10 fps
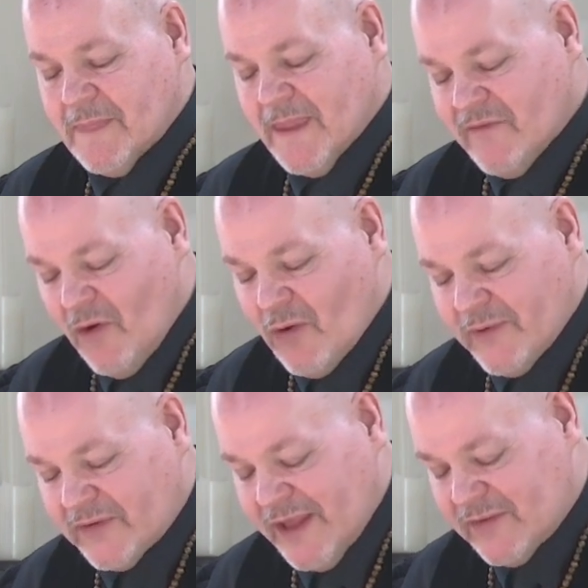If
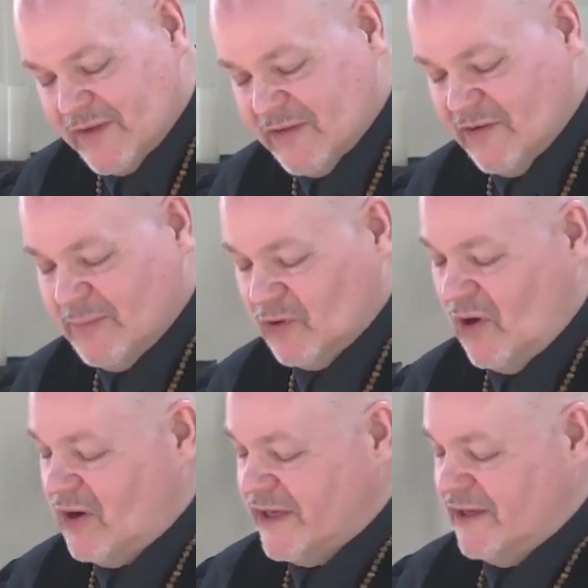home is that sense of
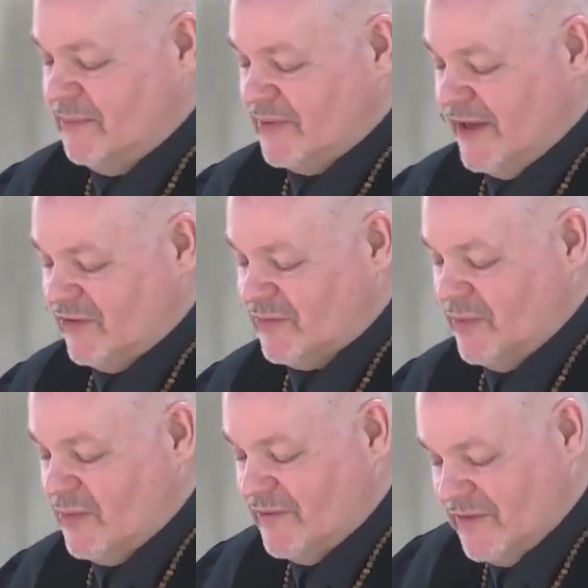belonging, a place
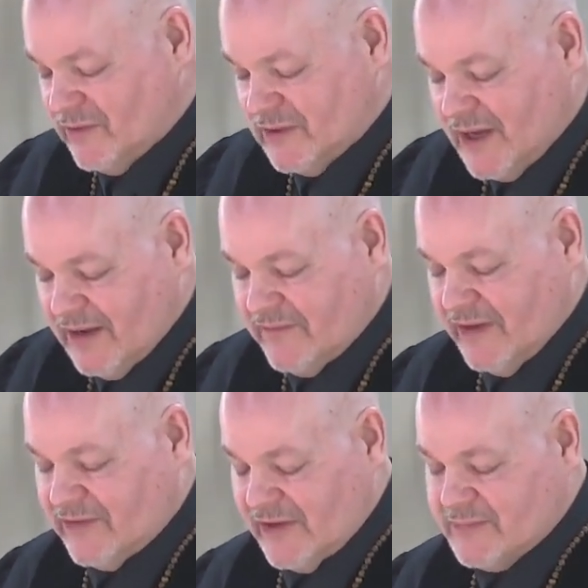where we feel loved,
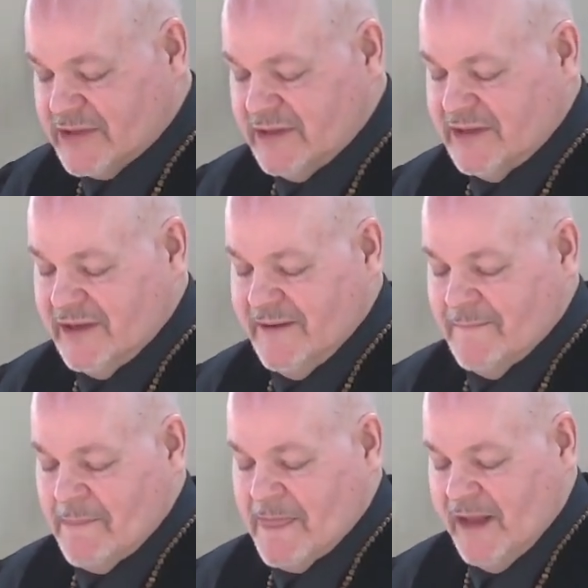accepted,
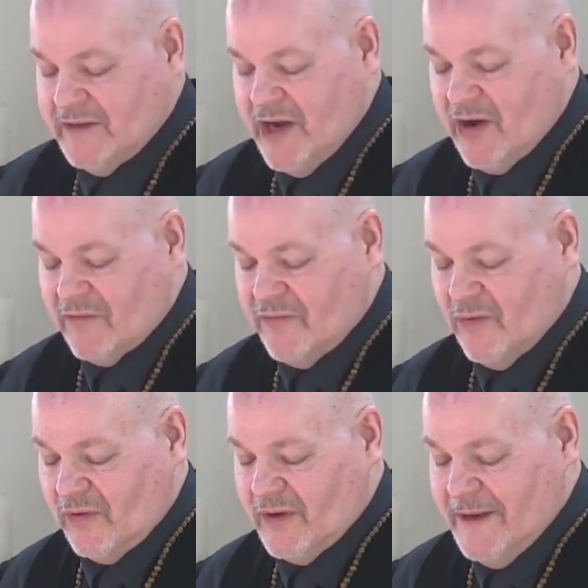and cared
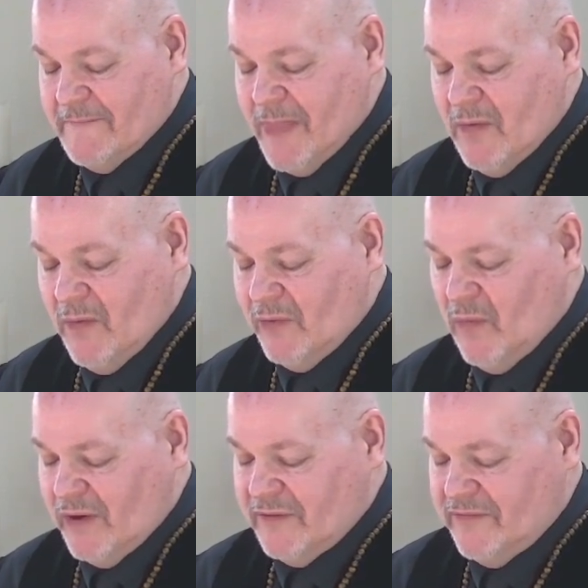for,
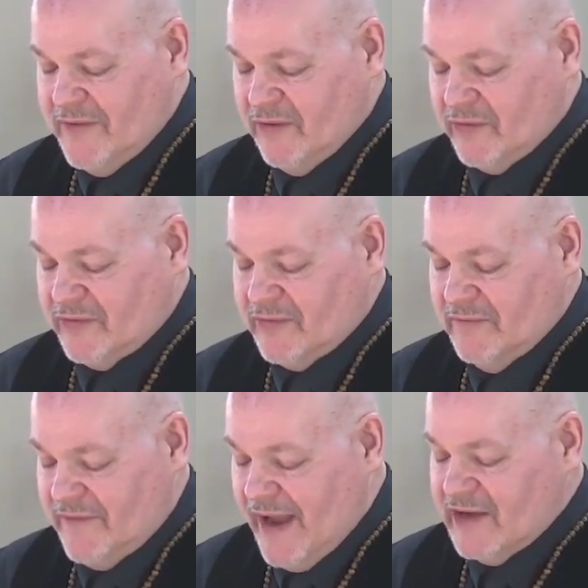when one feels
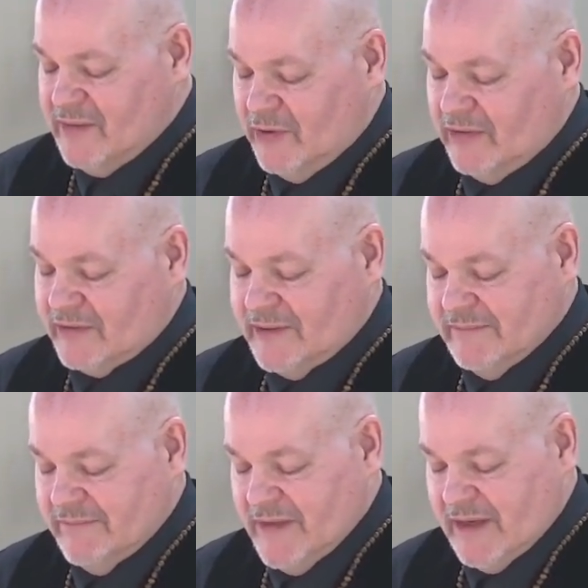valuable,
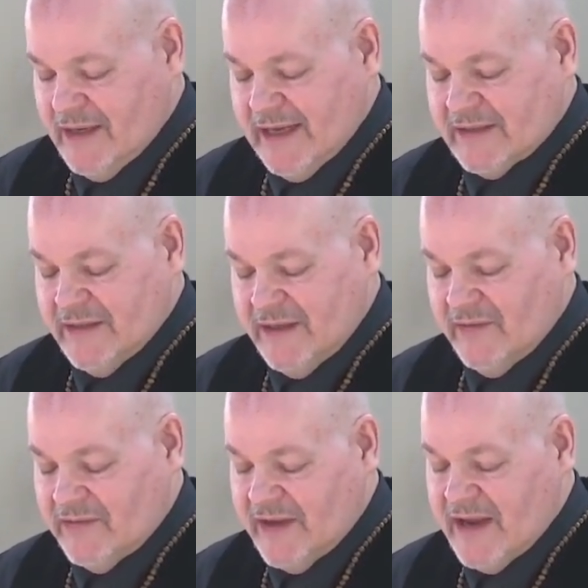connected,
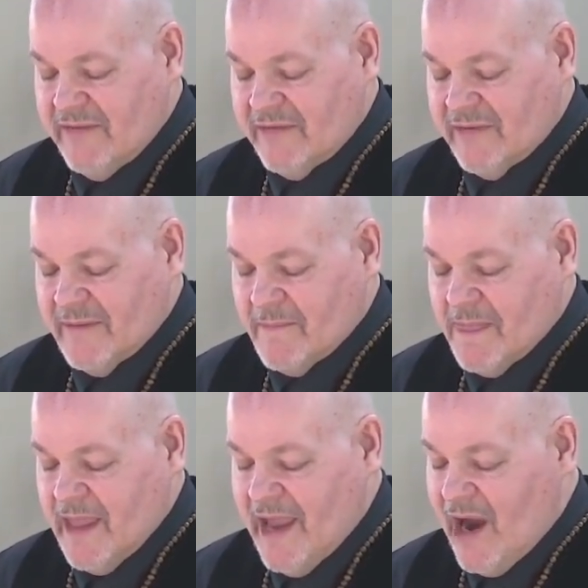and safe,
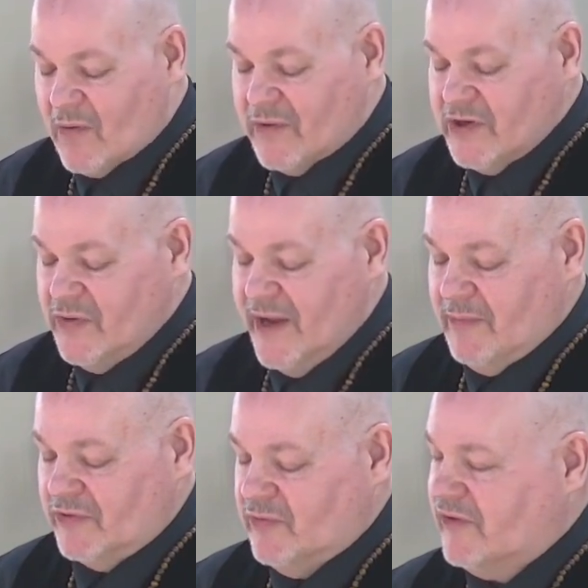how are you
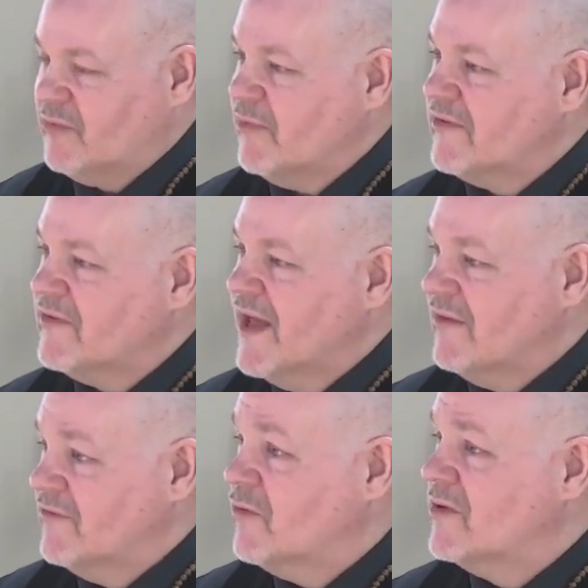able to express
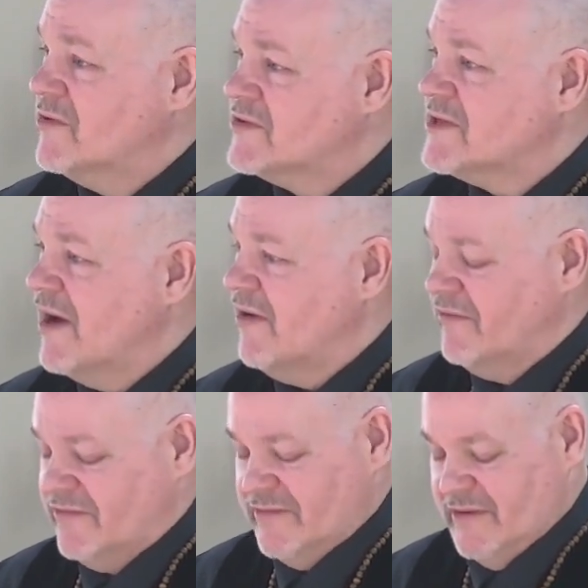that for yourself?